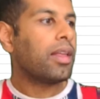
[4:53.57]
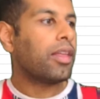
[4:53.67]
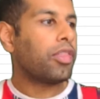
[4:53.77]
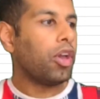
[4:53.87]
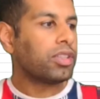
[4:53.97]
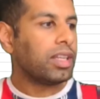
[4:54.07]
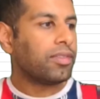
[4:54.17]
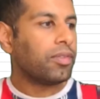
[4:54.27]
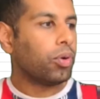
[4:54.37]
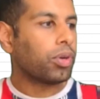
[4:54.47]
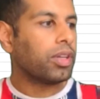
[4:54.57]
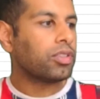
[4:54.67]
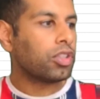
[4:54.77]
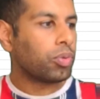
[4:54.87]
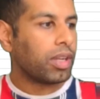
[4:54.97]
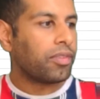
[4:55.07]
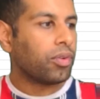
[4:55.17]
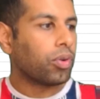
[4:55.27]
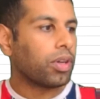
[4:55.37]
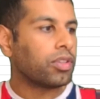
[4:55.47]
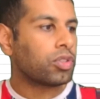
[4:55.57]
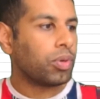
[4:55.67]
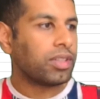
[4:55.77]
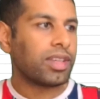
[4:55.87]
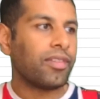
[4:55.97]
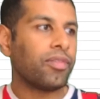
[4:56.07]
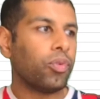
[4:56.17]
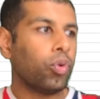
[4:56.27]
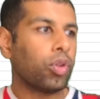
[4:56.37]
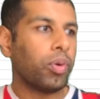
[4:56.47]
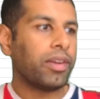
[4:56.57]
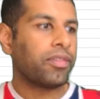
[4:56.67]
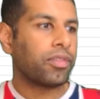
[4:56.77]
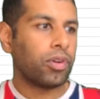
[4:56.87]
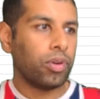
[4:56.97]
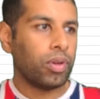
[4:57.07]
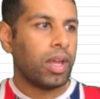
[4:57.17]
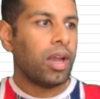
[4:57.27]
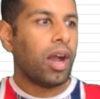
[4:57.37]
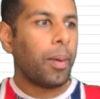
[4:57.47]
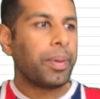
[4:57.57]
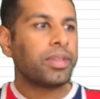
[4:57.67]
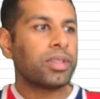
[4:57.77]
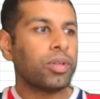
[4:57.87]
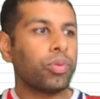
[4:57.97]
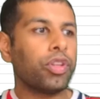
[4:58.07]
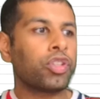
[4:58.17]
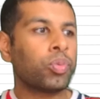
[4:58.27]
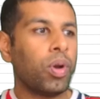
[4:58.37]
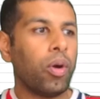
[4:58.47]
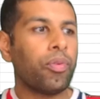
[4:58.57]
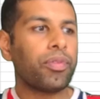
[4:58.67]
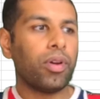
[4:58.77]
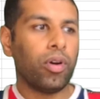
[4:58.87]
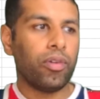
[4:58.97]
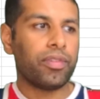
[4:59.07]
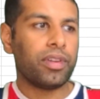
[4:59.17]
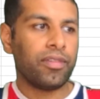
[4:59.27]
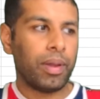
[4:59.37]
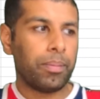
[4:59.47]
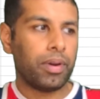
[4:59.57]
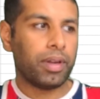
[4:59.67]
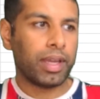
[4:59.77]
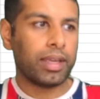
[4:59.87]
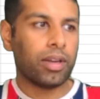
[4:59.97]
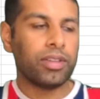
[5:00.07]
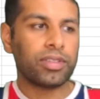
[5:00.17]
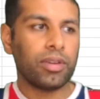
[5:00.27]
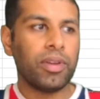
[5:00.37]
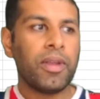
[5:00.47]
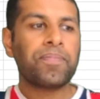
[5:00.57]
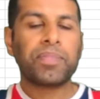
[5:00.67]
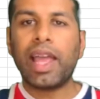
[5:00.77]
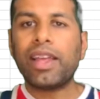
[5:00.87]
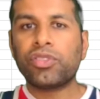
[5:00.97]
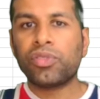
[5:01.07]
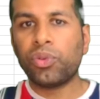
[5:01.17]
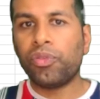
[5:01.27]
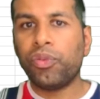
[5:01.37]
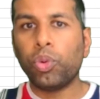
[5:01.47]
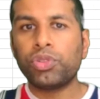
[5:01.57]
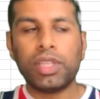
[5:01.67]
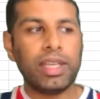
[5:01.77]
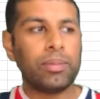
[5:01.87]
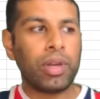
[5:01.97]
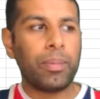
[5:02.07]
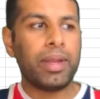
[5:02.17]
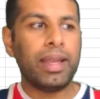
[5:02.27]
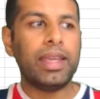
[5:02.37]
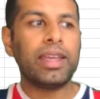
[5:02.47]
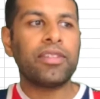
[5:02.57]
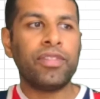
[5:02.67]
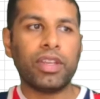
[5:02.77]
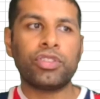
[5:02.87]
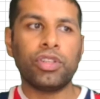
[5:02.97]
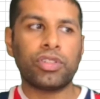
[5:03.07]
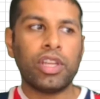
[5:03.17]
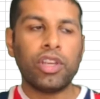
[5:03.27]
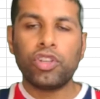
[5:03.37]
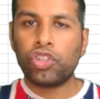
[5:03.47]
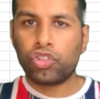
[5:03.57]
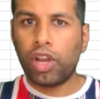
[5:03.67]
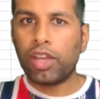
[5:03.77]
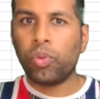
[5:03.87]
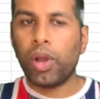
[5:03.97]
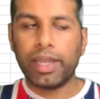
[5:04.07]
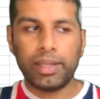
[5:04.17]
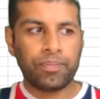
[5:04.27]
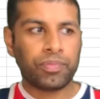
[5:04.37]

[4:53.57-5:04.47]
the thirteenth of August, the twentieth of August, twenty-seventh, all the way through up until the twelfth of November. Okay, guys, so that's sort of fourteen Premier League fixtures straight away